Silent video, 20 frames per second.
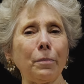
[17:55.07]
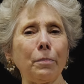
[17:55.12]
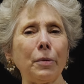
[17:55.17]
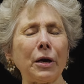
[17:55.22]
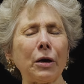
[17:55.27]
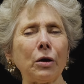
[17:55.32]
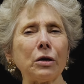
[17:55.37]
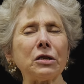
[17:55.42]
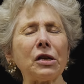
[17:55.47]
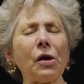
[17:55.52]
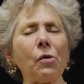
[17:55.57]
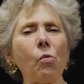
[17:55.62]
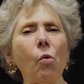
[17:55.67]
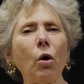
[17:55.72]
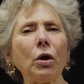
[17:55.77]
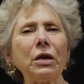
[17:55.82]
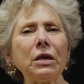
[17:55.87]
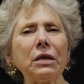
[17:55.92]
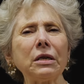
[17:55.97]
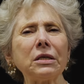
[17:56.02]
because he
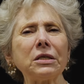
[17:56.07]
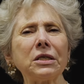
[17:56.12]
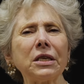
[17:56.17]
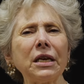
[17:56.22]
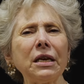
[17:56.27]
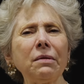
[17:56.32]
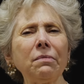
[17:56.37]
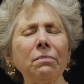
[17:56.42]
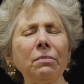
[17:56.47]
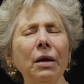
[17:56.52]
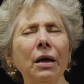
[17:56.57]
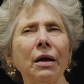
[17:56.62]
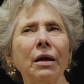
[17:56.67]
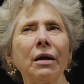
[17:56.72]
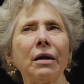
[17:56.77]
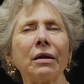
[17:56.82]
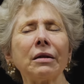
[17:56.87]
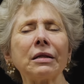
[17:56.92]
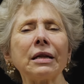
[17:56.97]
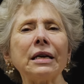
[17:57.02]
wanted to seem
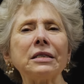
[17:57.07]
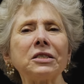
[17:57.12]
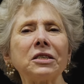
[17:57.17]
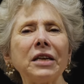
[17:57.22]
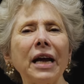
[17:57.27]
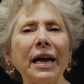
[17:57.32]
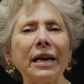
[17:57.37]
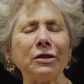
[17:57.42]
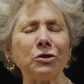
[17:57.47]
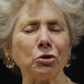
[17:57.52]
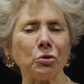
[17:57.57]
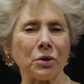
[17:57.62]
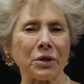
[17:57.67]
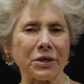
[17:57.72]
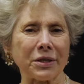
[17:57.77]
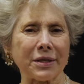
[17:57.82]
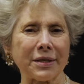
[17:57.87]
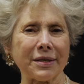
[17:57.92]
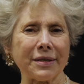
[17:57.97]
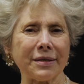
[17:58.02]
less
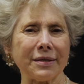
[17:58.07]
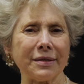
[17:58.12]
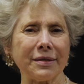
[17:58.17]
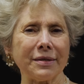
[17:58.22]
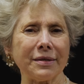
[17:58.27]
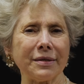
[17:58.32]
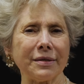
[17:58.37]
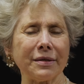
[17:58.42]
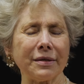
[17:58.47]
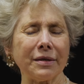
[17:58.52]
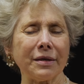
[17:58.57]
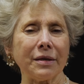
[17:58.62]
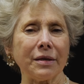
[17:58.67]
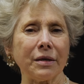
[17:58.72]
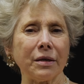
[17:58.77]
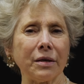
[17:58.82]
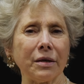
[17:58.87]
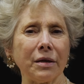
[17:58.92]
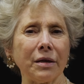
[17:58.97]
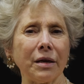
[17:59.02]
dangerous,
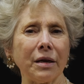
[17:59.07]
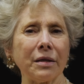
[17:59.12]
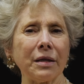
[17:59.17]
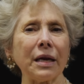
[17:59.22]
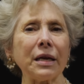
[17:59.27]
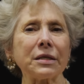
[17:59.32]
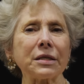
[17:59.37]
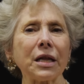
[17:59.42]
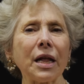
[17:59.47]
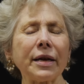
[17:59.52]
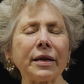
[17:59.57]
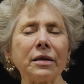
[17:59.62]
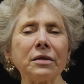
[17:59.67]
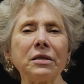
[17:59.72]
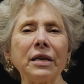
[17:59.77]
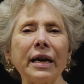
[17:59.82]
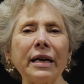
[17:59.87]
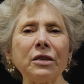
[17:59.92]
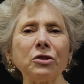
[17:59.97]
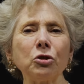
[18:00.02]
less like a
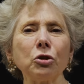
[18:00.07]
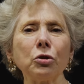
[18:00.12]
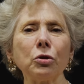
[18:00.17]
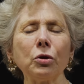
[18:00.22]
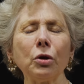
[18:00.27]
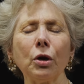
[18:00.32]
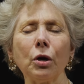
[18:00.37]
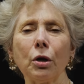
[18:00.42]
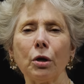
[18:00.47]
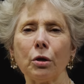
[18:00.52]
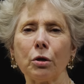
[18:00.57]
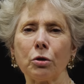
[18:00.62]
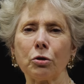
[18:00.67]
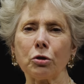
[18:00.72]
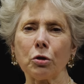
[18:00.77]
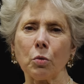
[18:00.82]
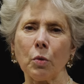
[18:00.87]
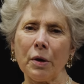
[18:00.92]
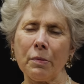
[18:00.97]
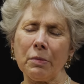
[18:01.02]
danger
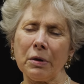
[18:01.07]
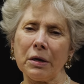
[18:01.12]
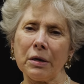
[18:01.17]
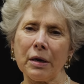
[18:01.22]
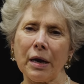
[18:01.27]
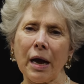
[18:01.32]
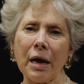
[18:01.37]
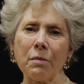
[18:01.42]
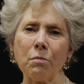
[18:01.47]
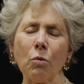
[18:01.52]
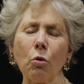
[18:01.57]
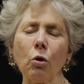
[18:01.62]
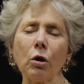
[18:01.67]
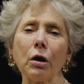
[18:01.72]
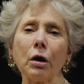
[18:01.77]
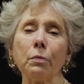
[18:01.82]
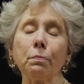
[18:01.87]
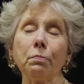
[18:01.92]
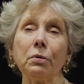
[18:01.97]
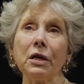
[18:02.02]
to women, and
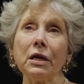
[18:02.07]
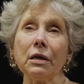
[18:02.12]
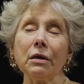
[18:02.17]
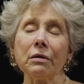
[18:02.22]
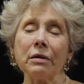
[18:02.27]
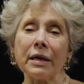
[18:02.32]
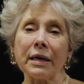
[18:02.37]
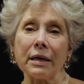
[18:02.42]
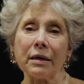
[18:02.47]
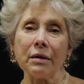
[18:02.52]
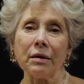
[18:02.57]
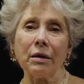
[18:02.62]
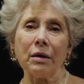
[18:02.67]
more appealing